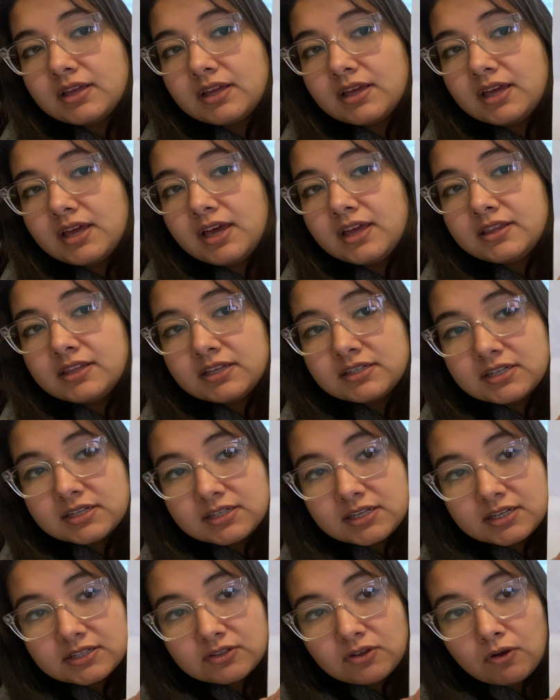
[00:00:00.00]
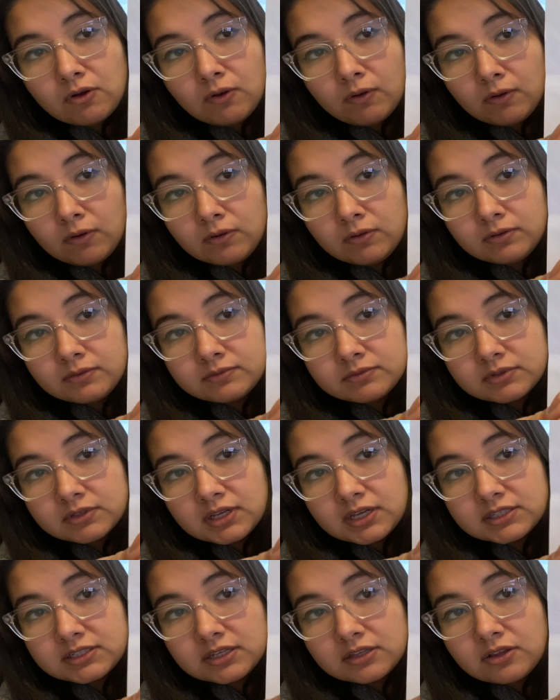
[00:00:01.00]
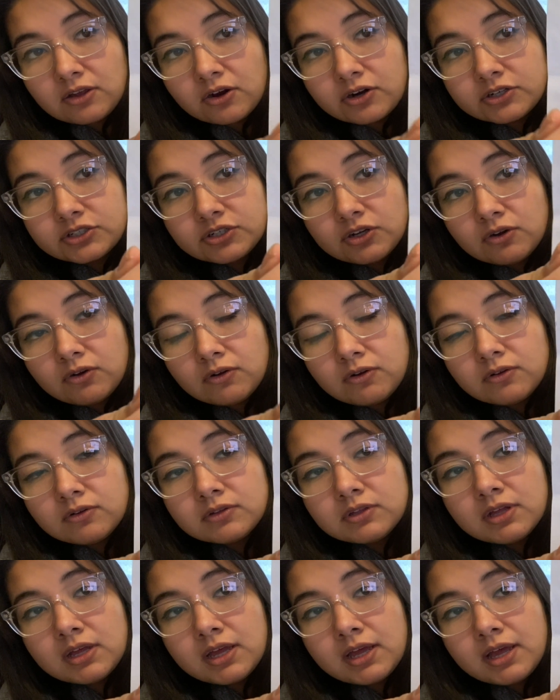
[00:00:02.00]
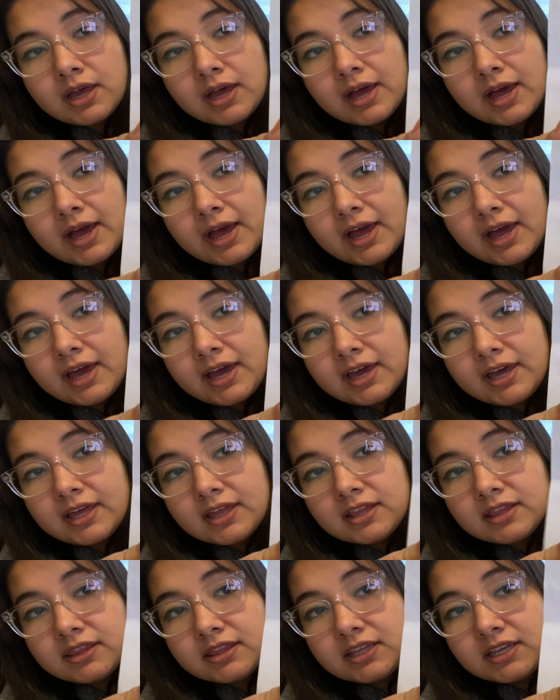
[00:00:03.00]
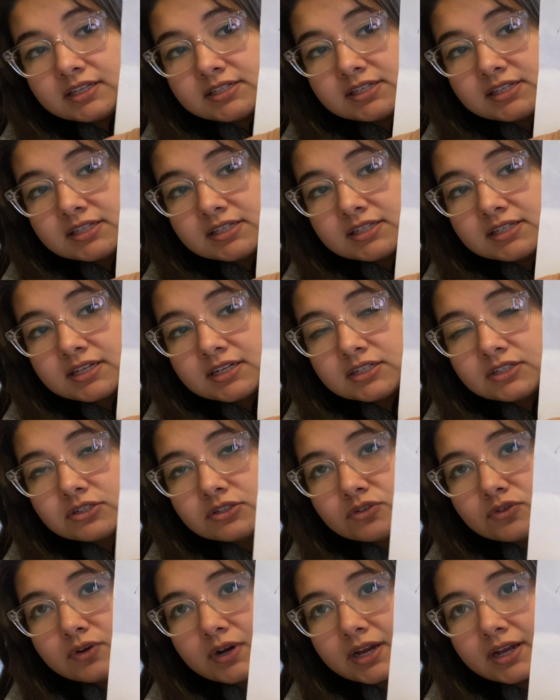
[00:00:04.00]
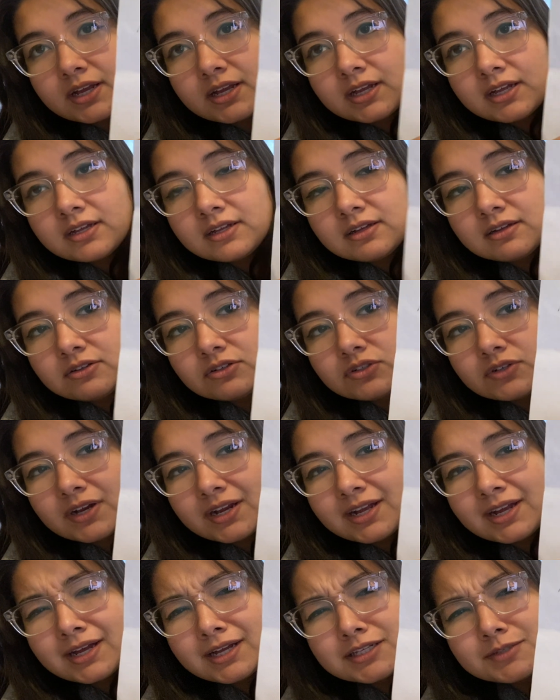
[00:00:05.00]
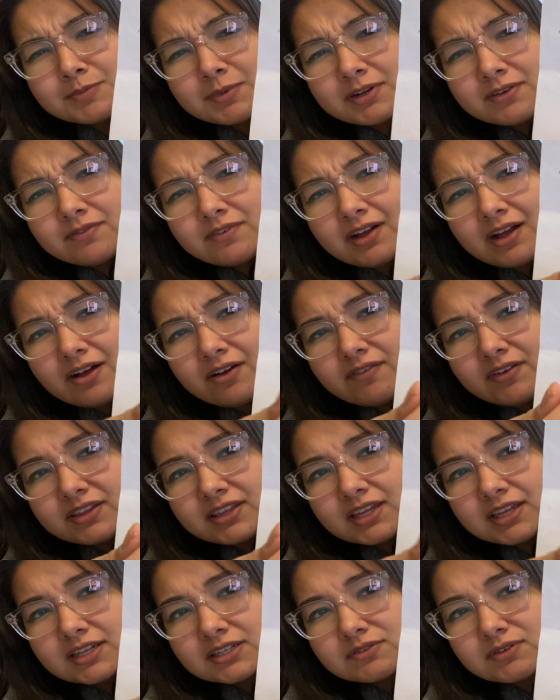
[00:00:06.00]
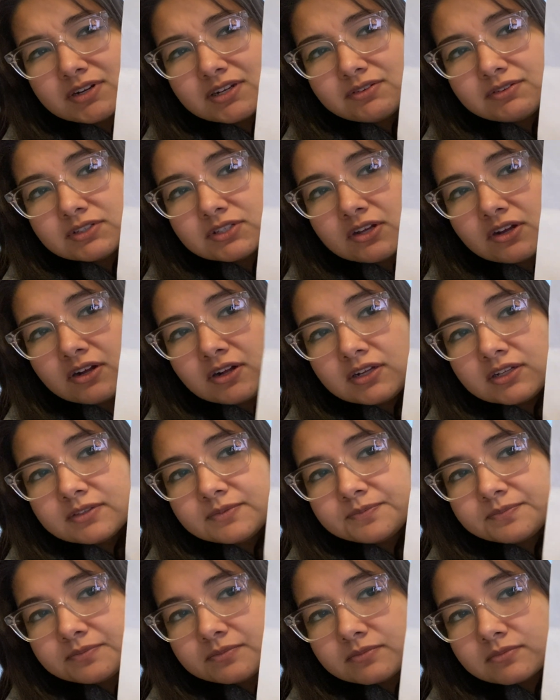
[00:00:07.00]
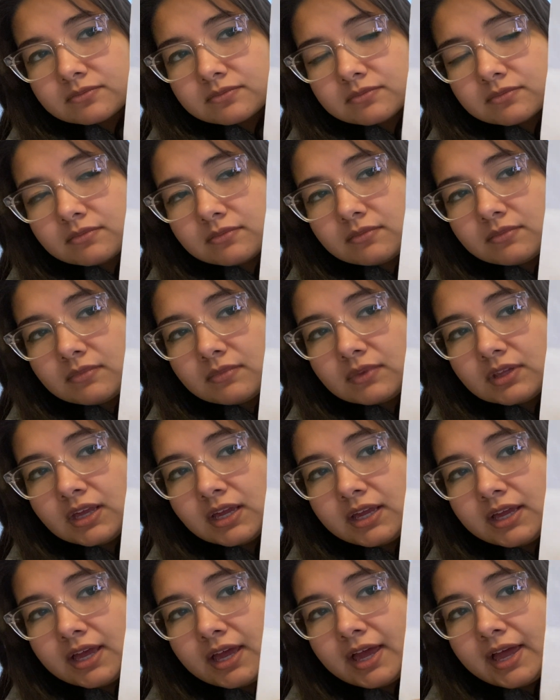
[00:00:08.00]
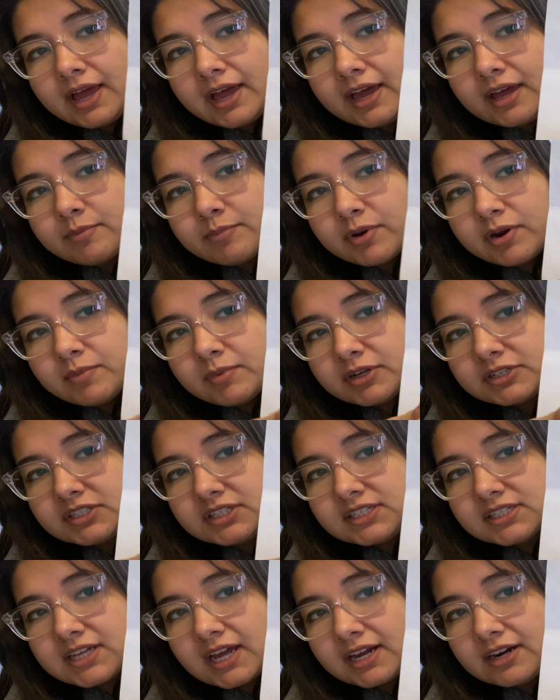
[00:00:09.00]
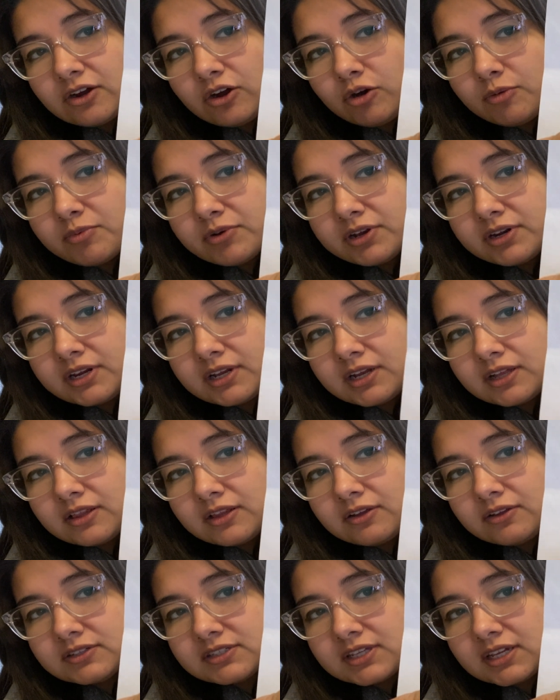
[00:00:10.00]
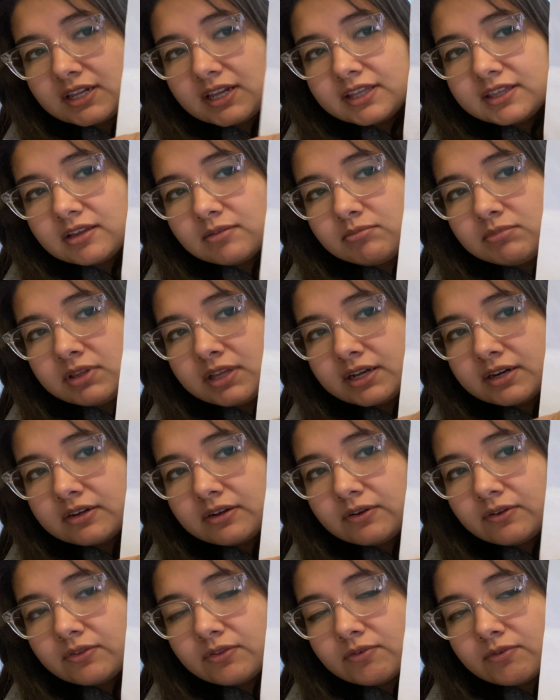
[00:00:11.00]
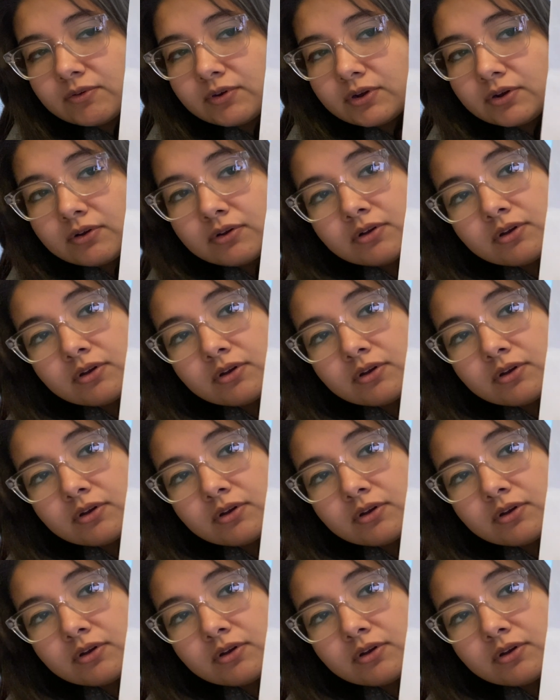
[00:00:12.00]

this is his hole. It's a large hole, and this is a tricuspid valve, I think is what it was called. And pretty much these kind of open and close to let the blood go through.